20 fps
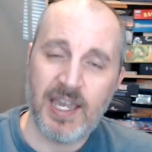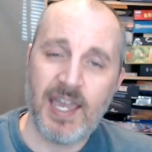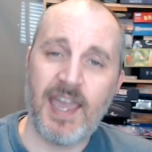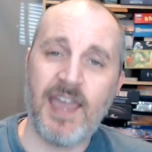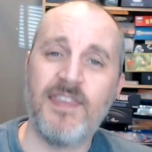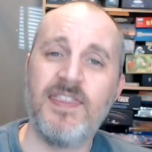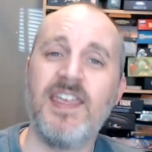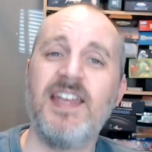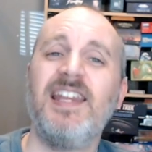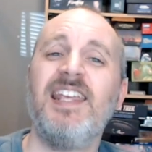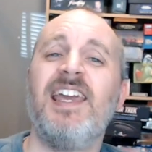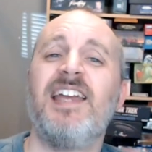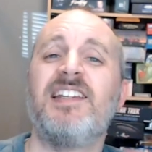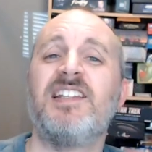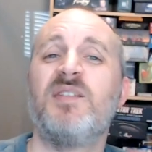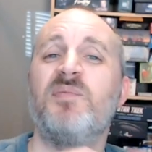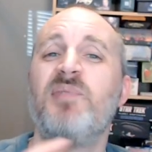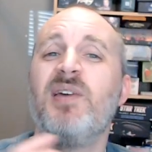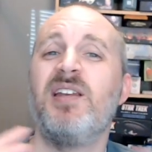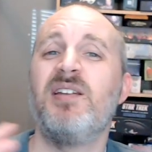And then he had to
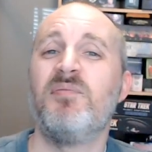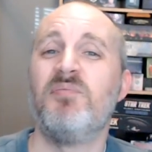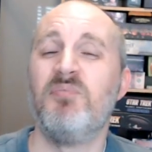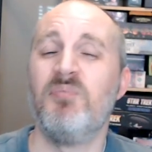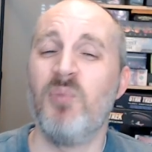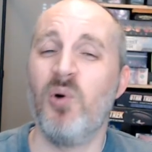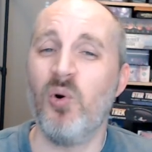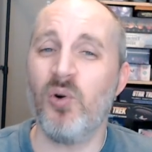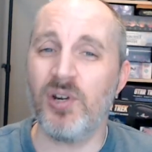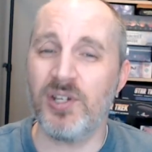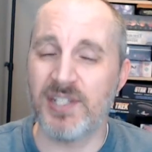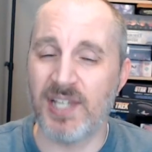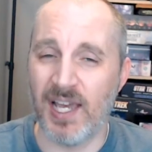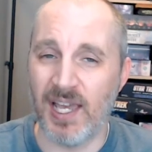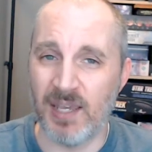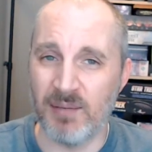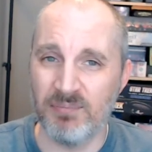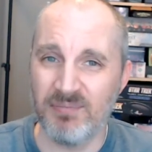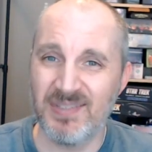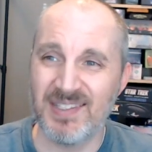spend more
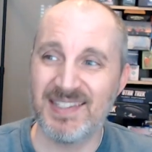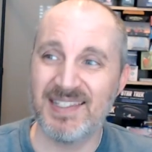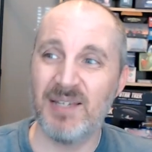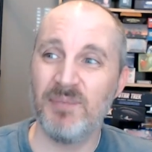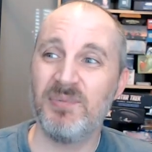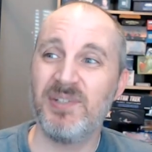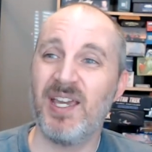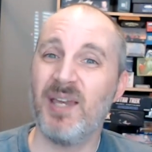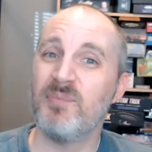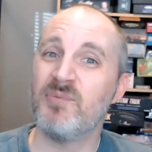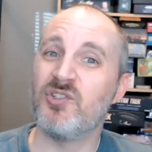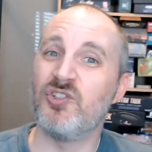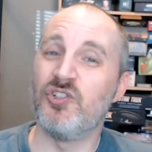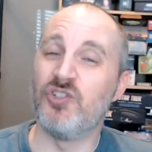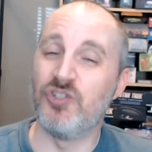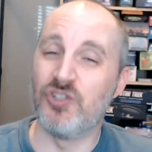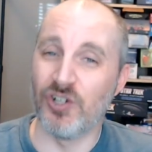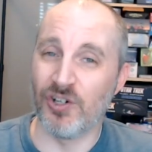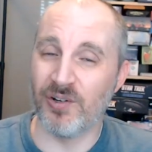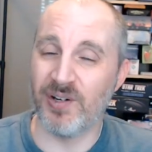time, sometimes
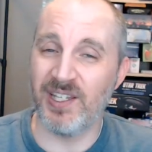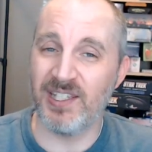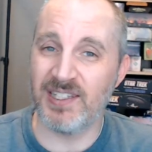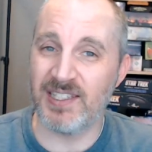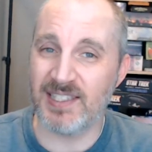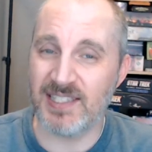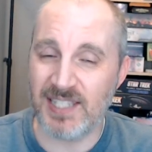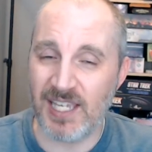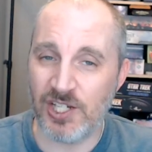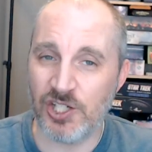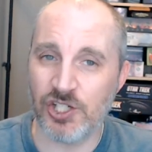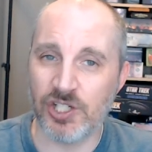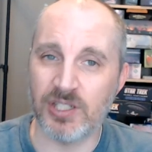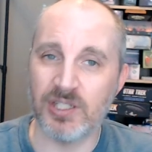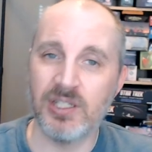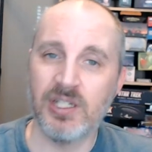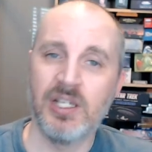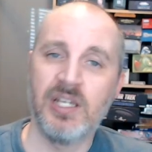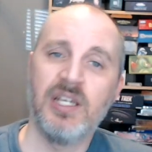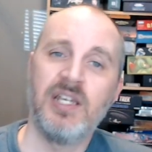during the
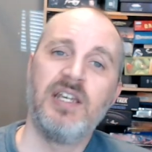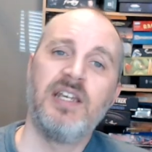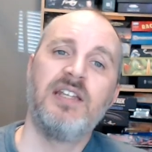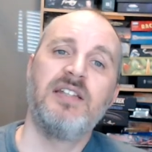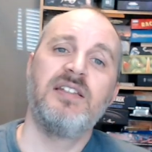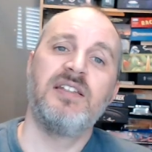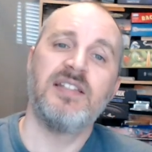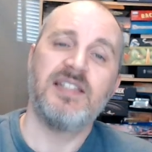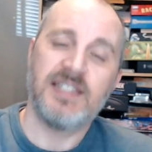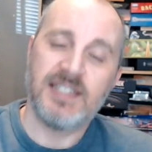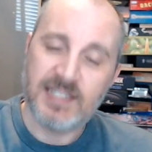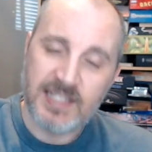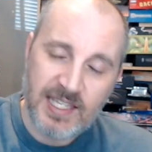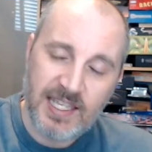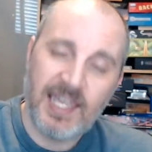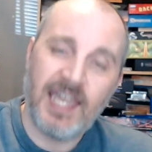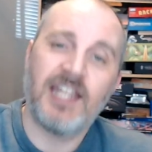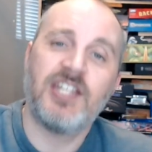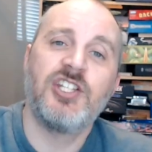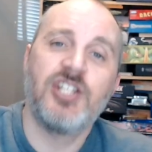session, to
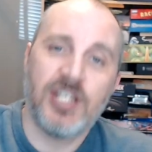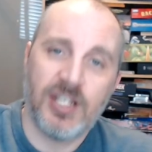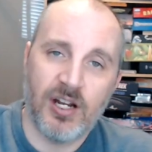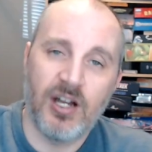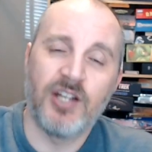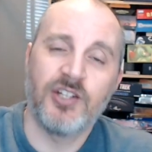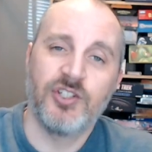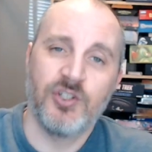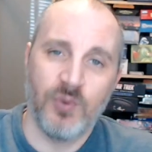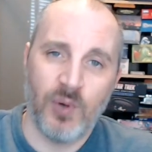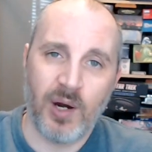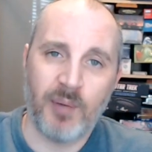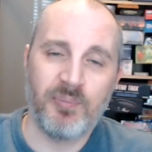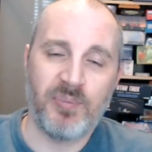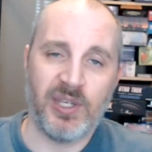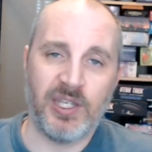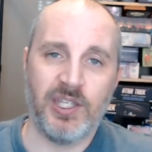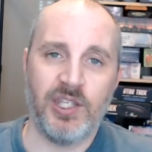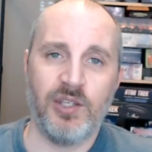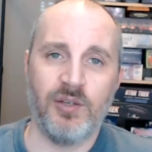sketch it onto our
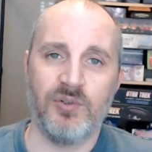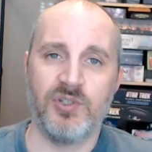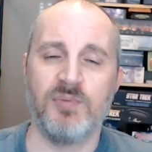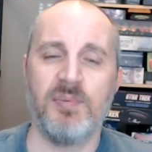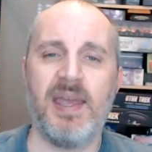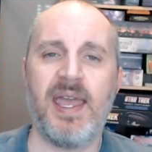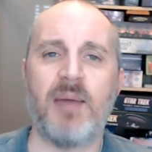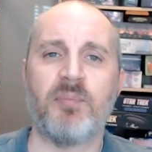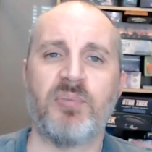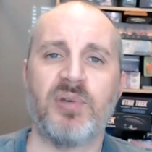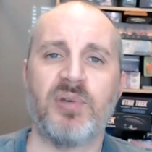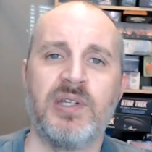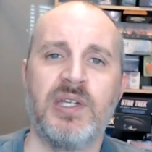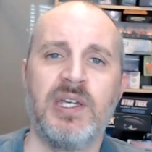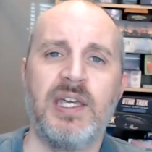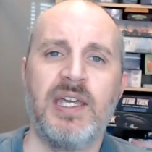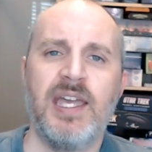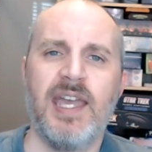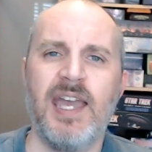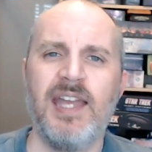big, huge map.
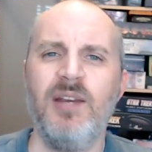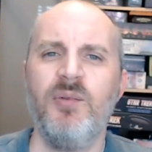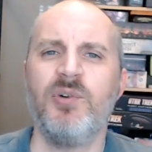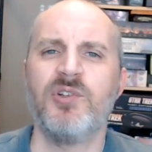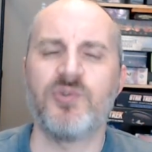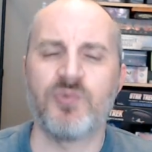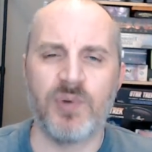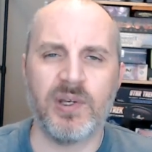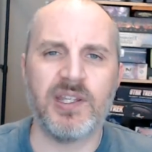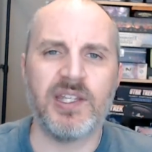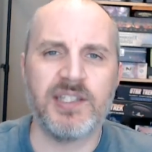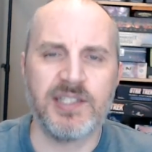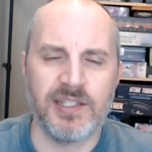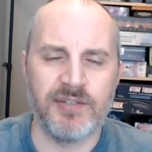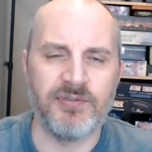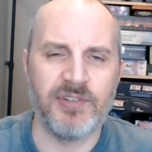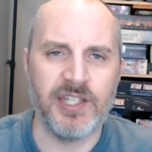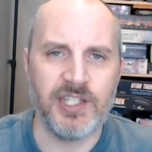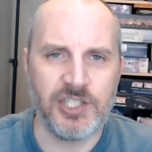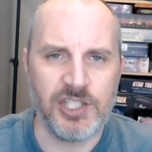And it was
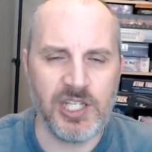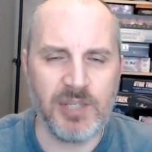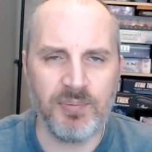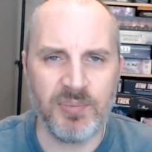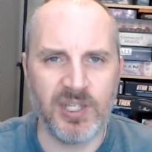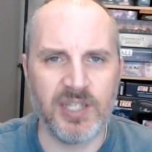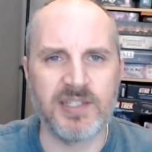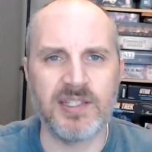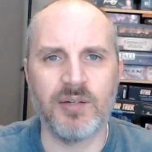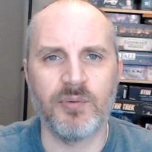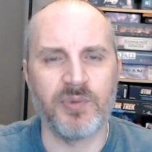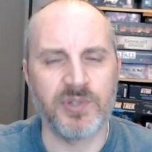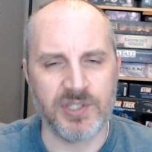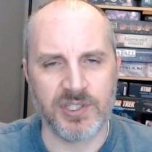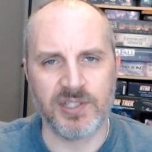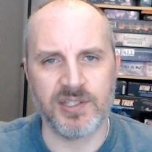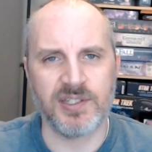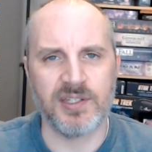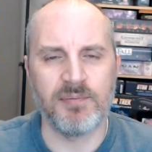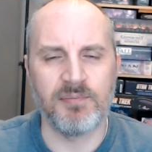relatively cheap because it was
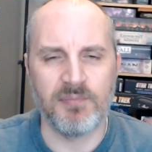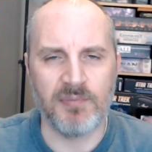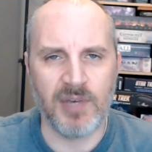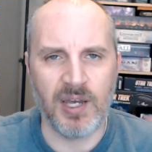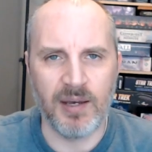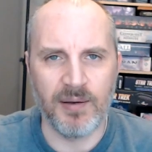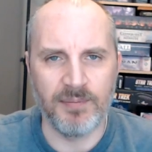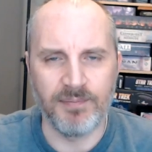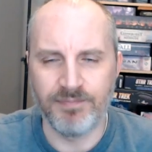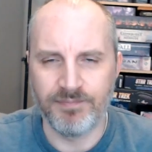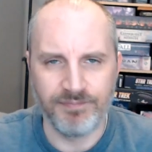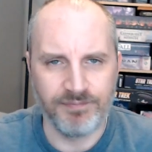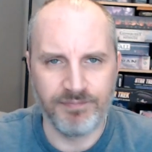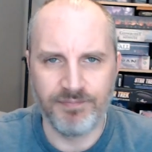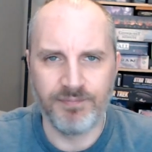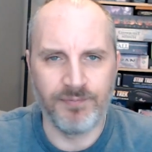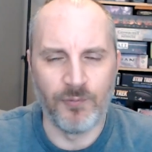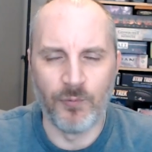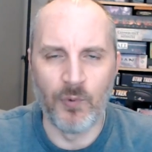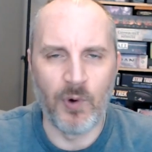just a
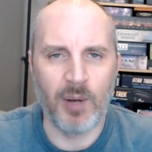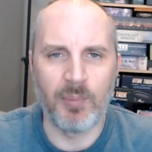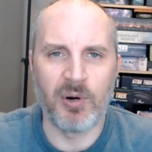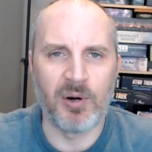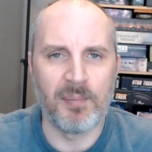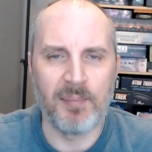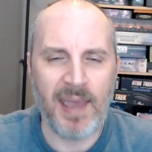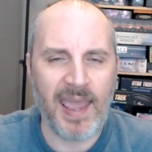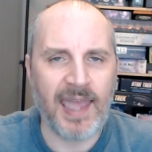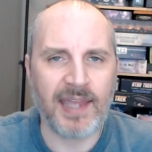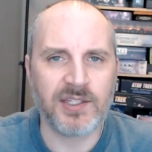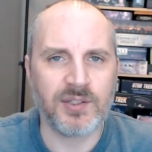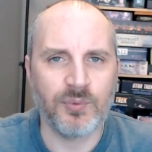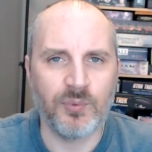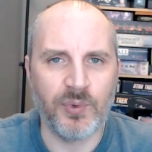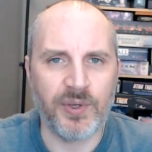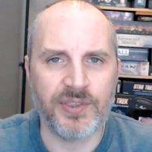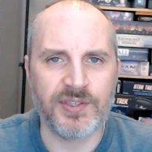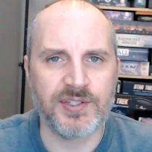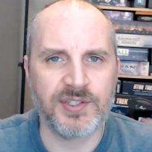rubber mat
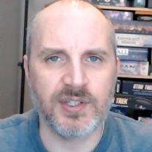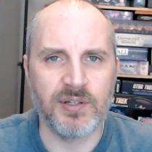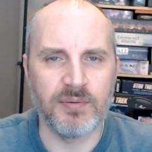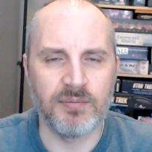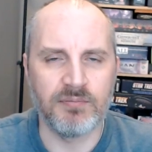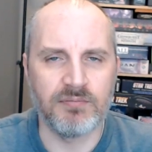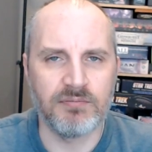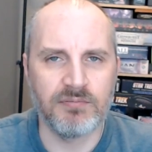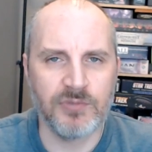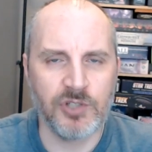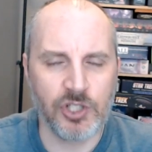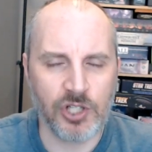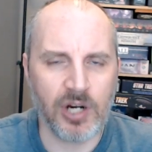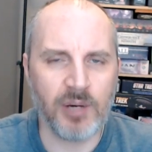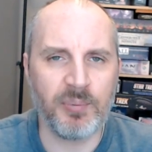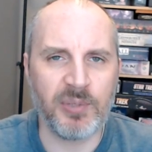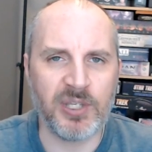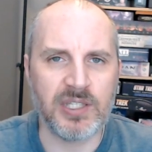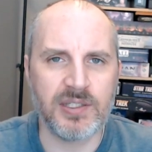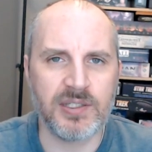with some
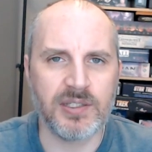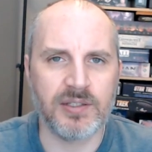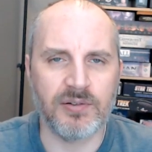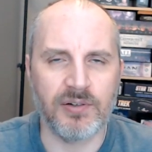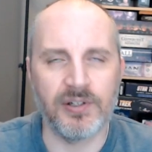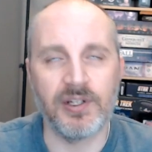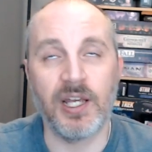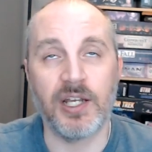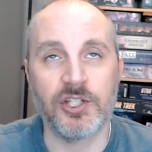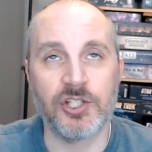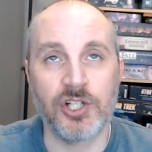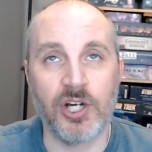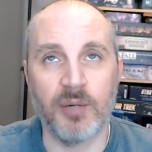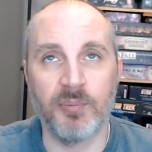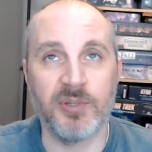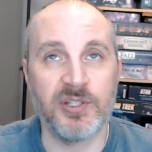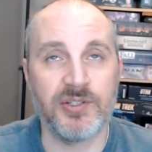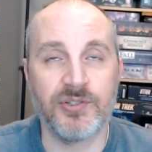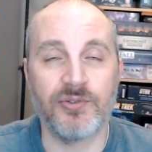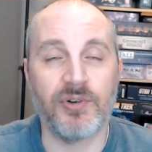Sharpies, or not
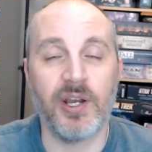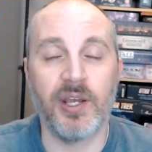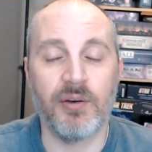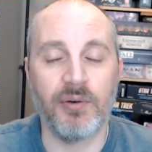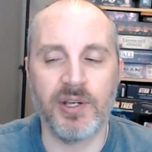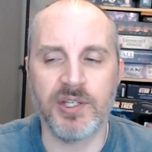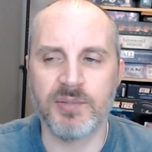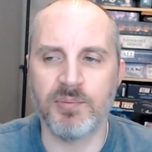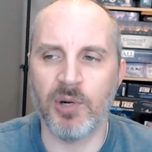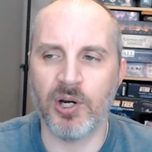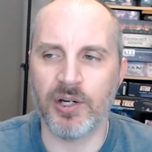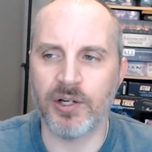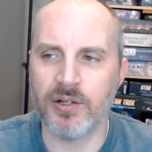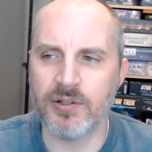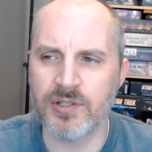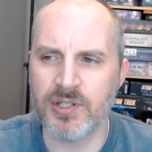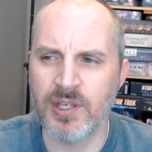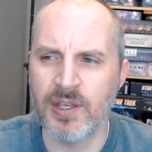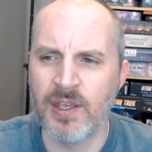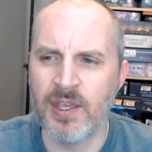Sharpies, dry erase
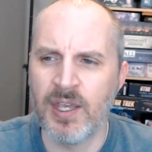markers.